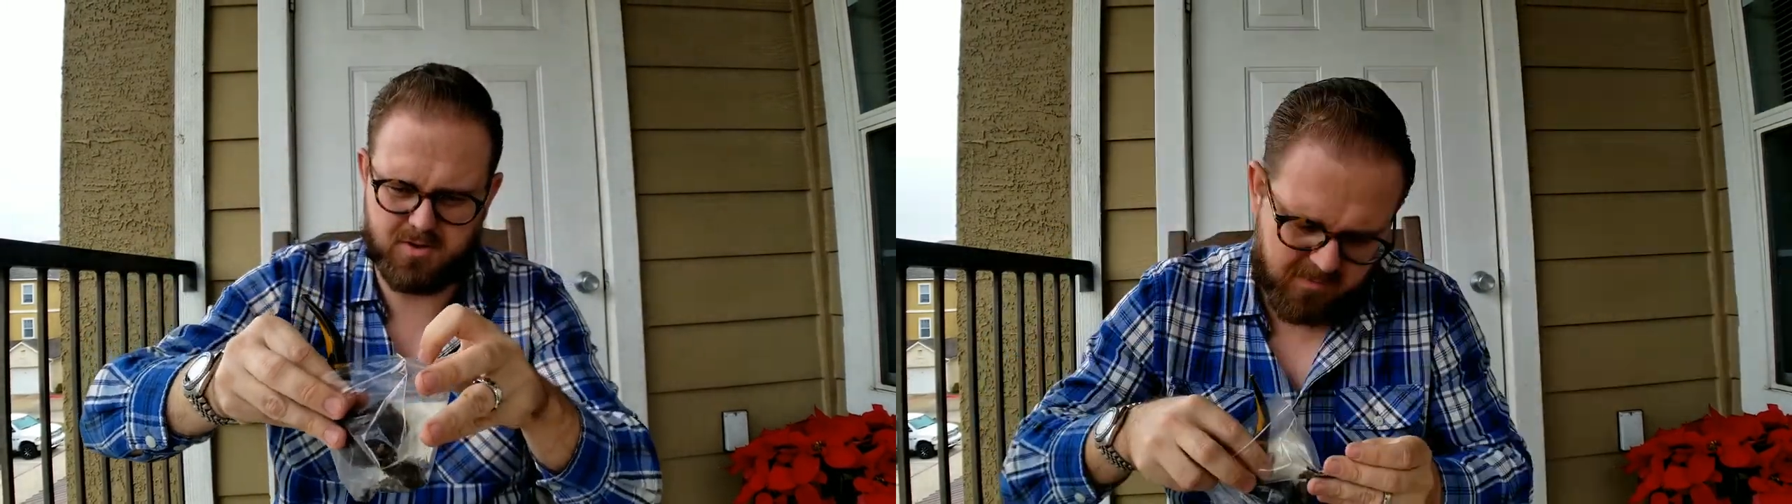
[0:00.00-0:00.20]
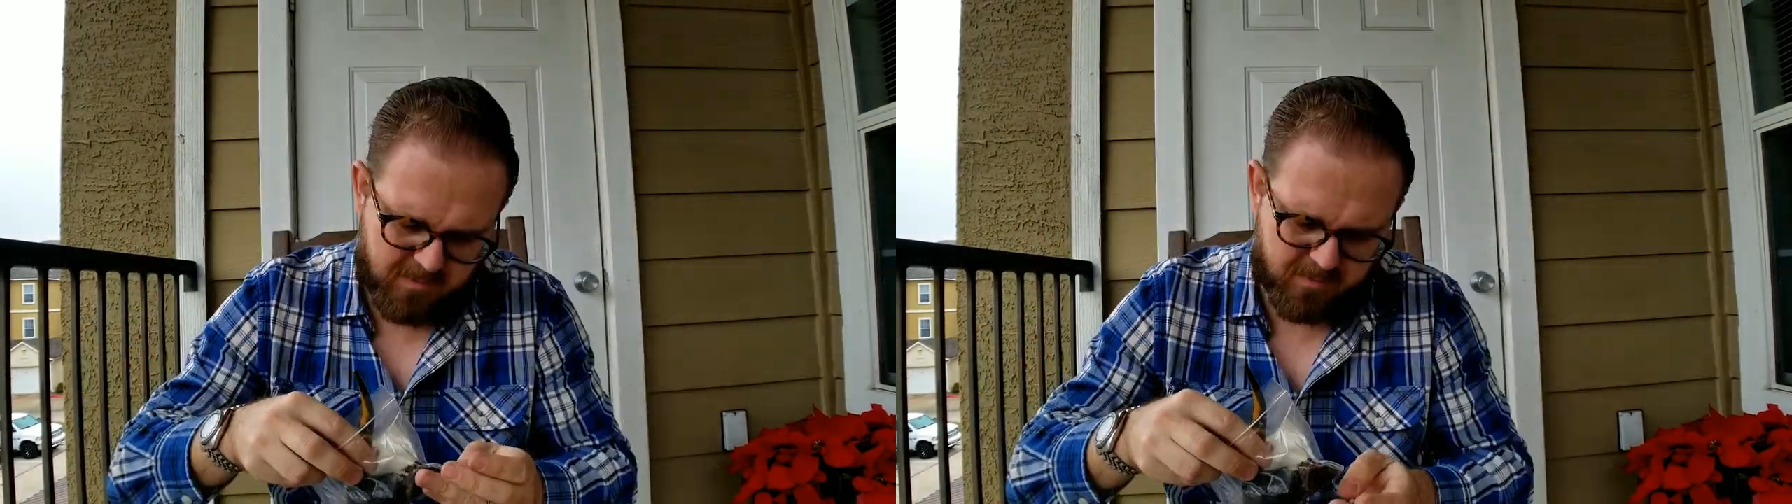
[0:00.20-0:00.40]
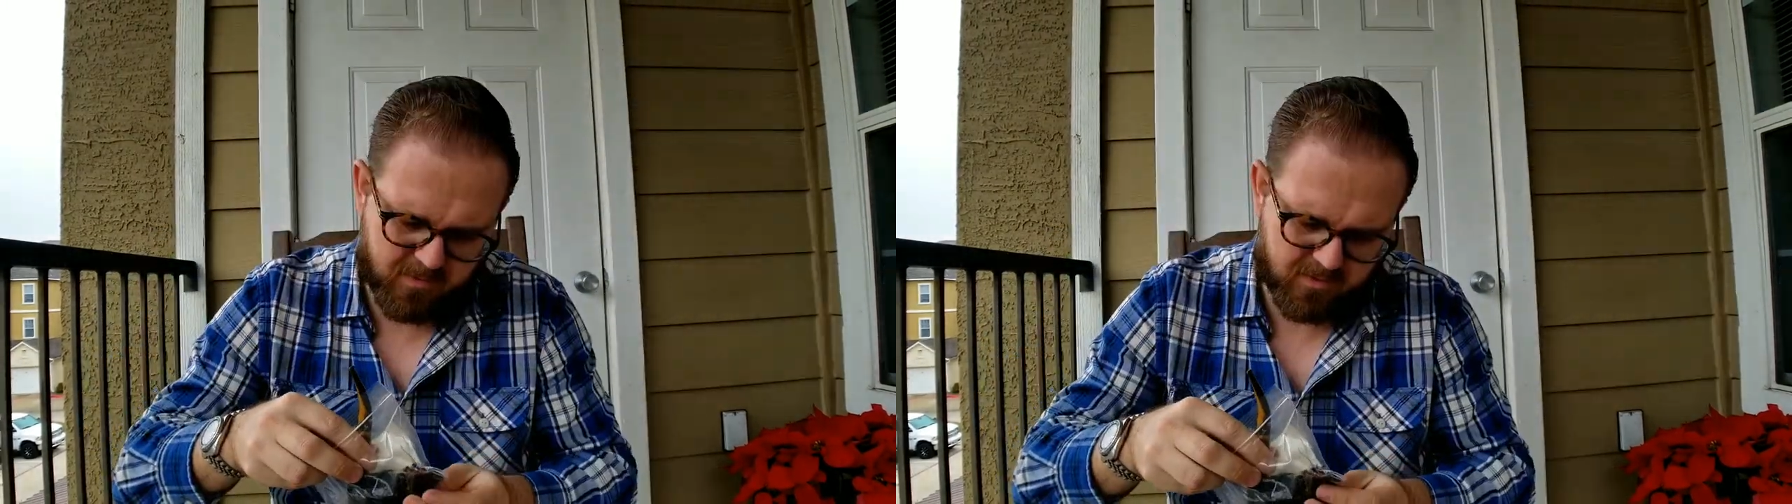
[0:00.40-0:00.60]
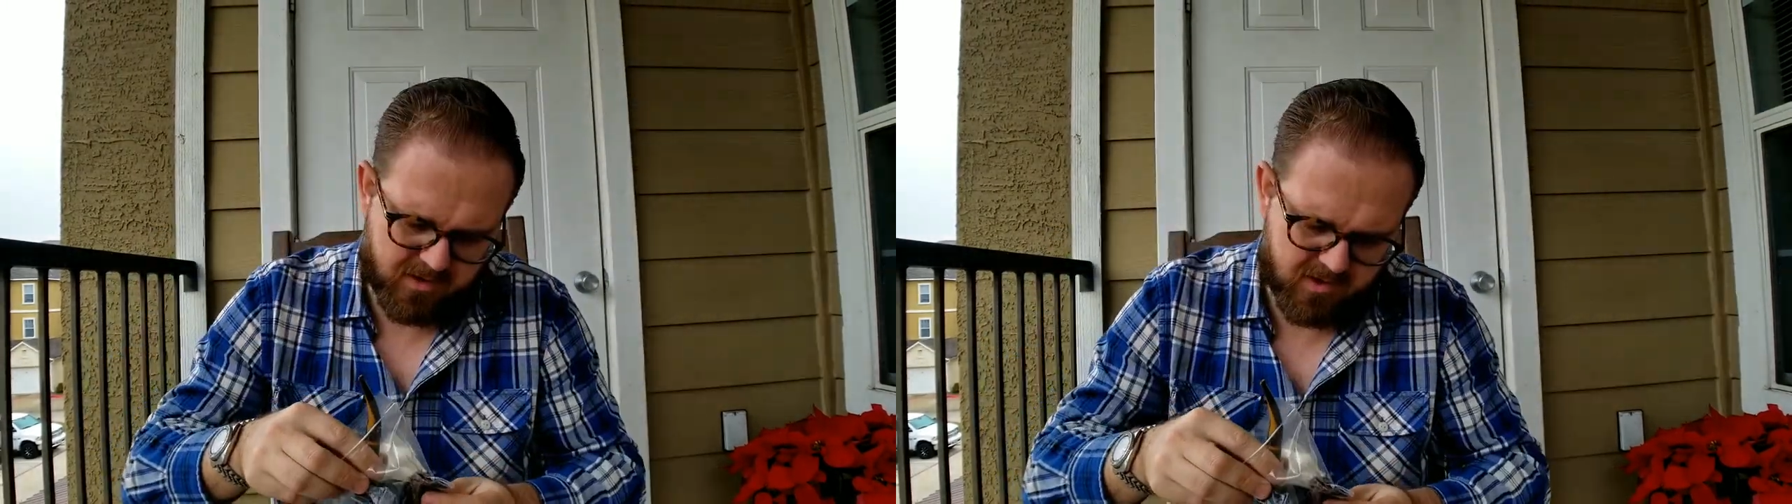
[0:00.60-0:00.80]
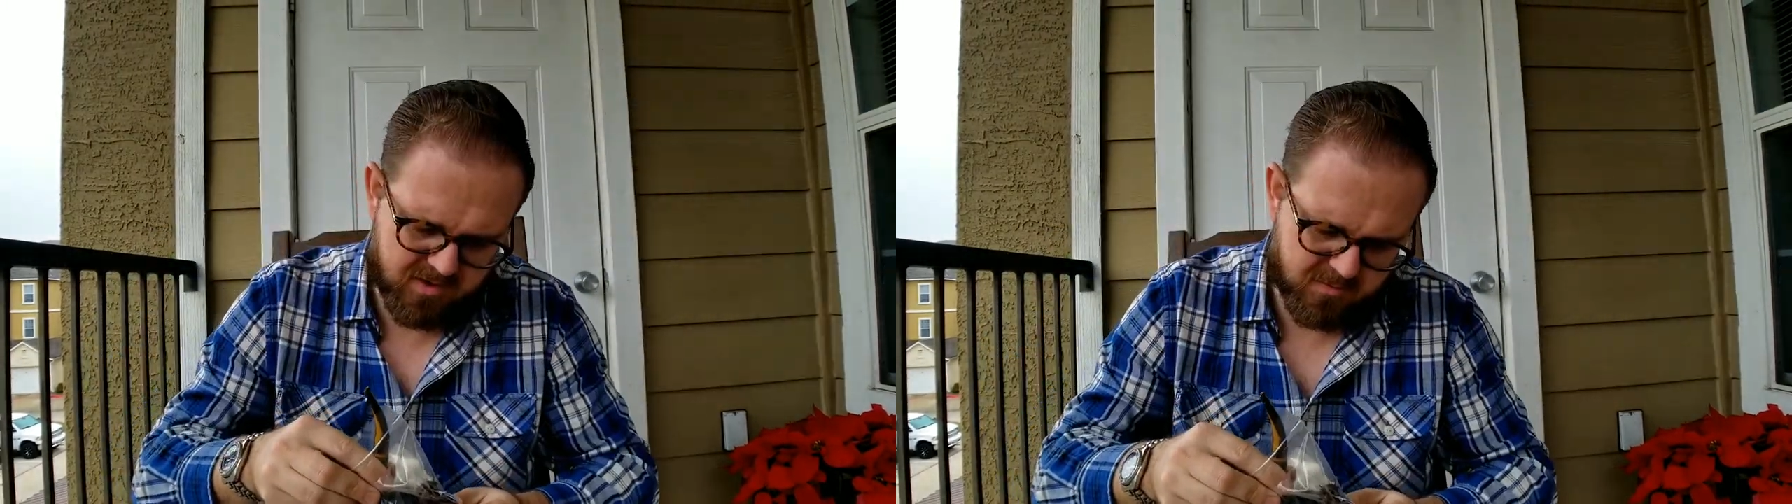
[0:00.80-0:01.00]
Many people, they
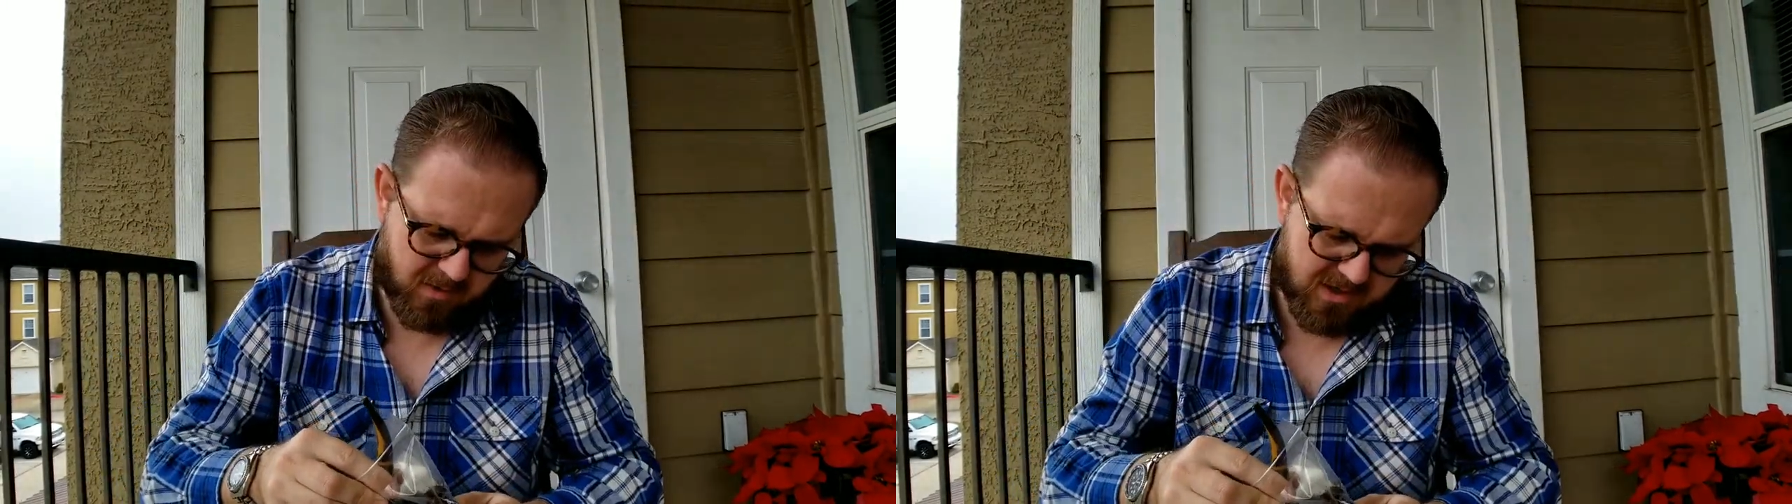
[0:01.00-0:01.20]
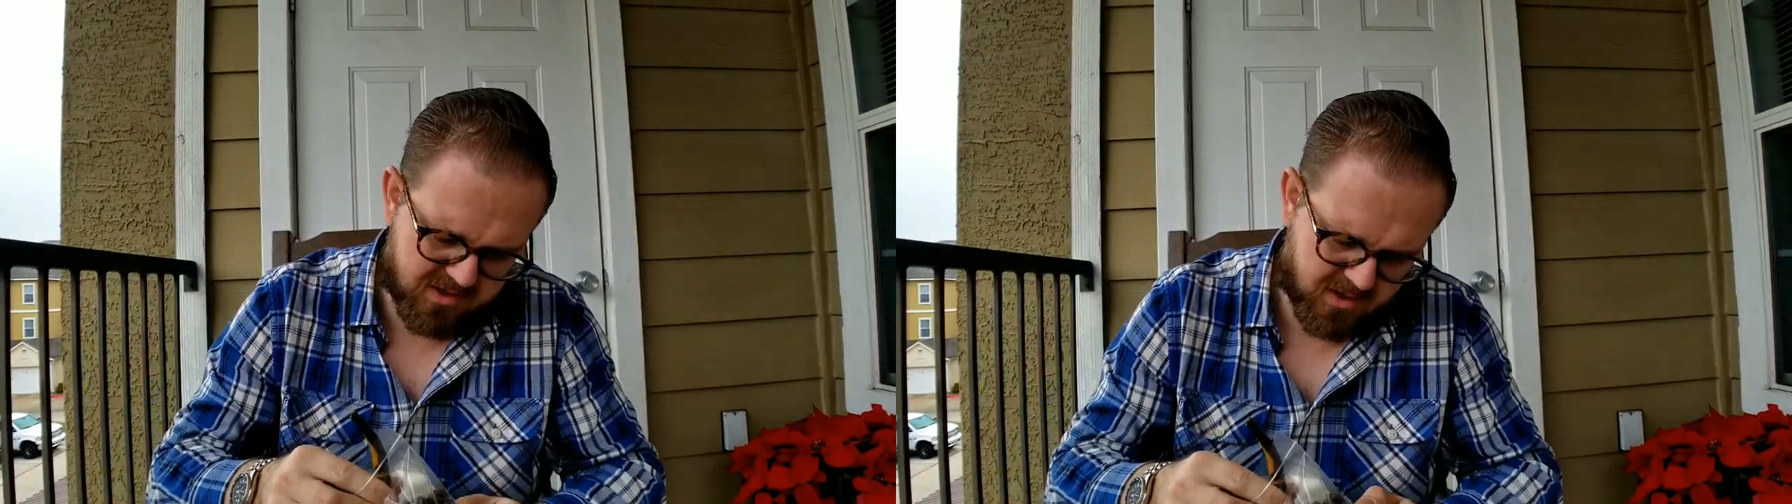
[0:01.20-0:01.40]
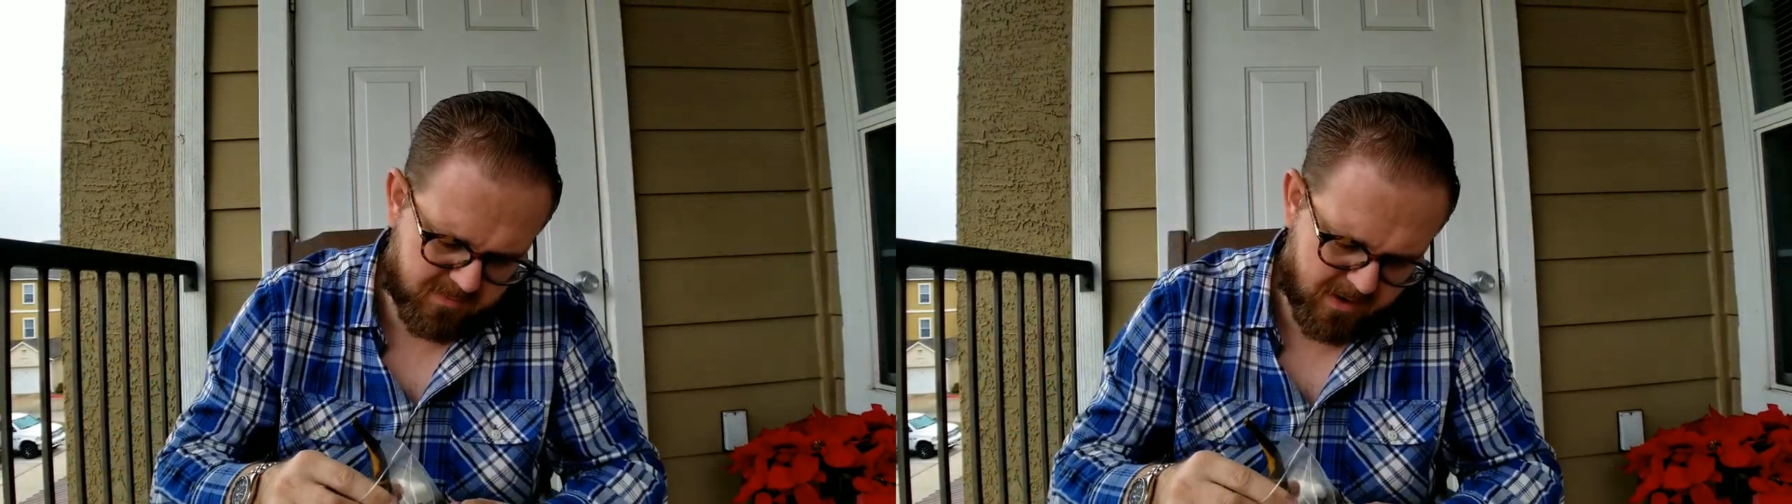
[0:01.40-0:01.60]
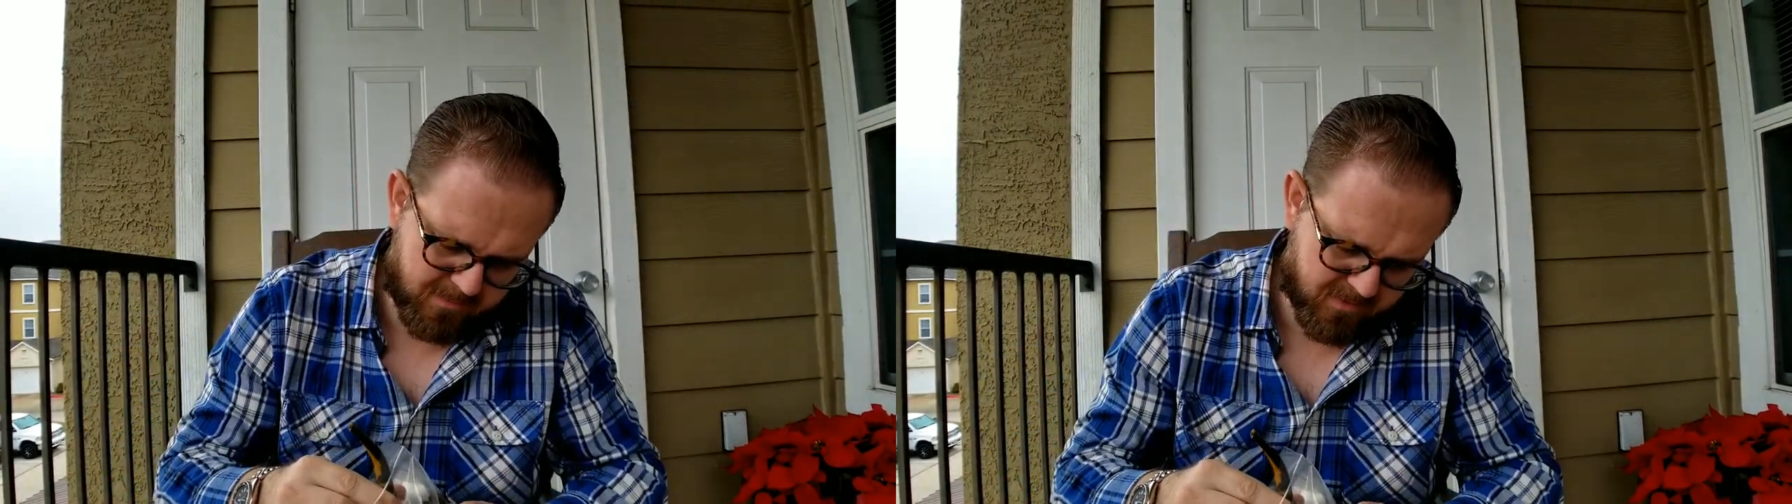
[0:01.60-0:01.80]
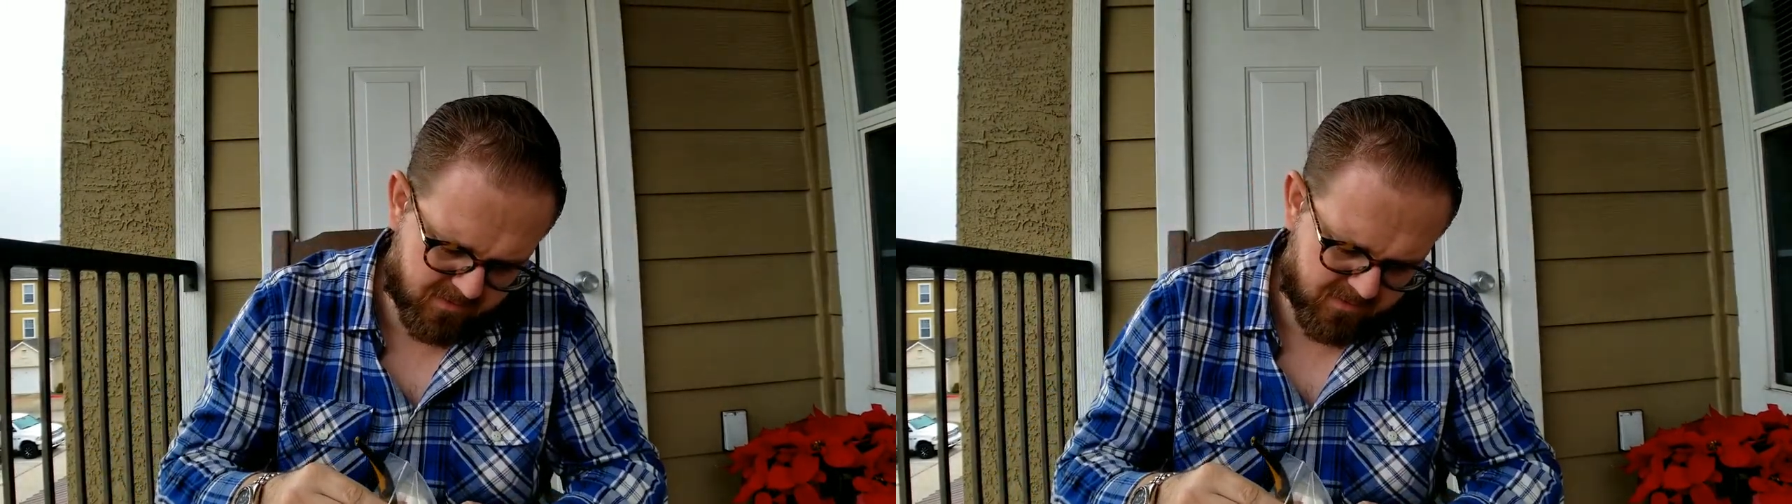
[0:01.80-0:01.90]
use a white sheet of paper.